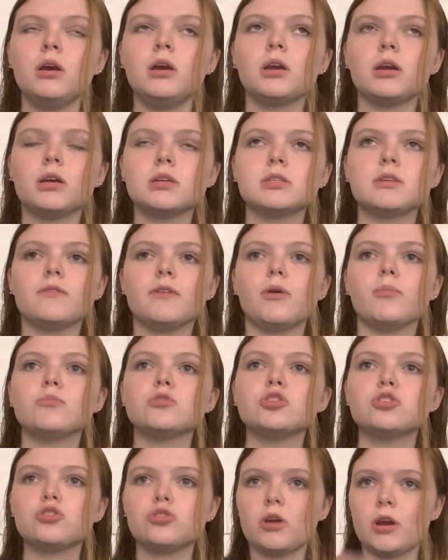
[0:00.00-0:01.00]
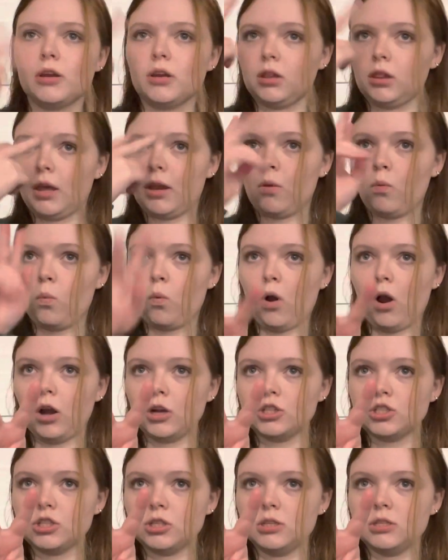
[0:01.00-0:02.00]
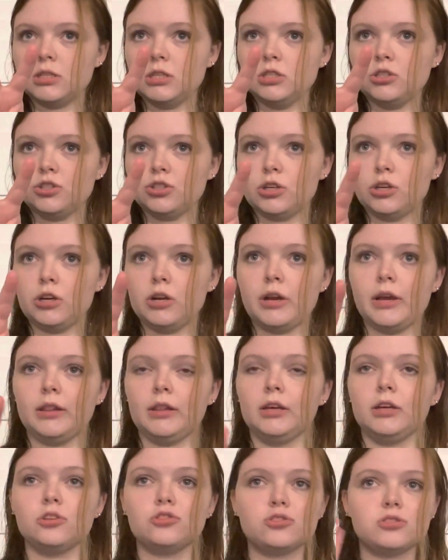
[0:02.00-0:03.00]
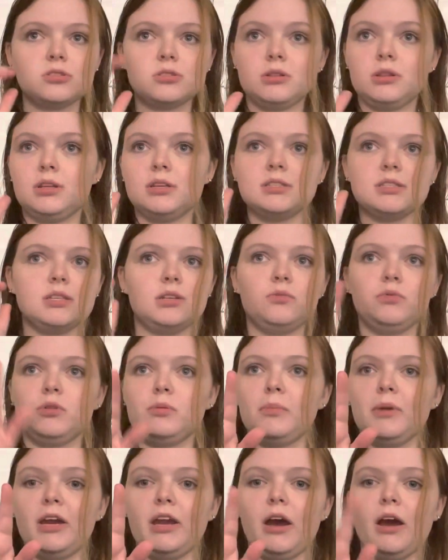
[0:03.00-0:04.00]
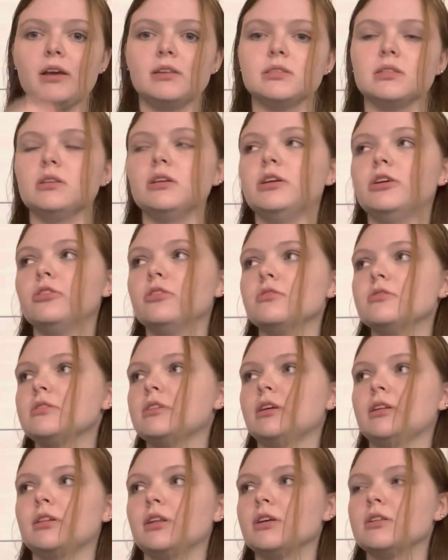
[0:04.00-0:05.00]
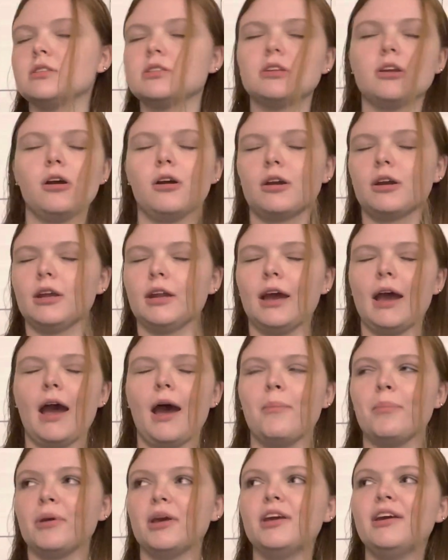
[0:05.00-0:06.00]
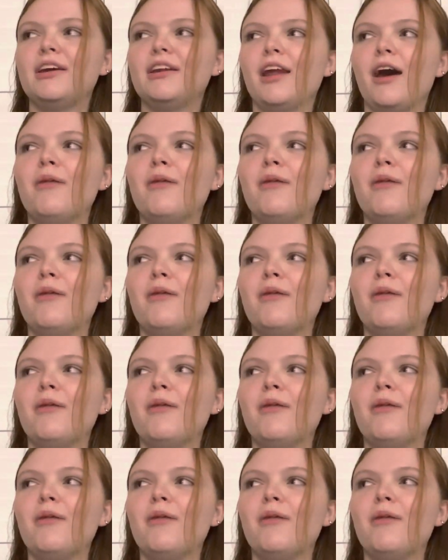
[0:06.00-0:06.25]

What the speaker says: because if I'm just trying to watch the teacher and just listen with my eyes and ears, that's not gonna happen.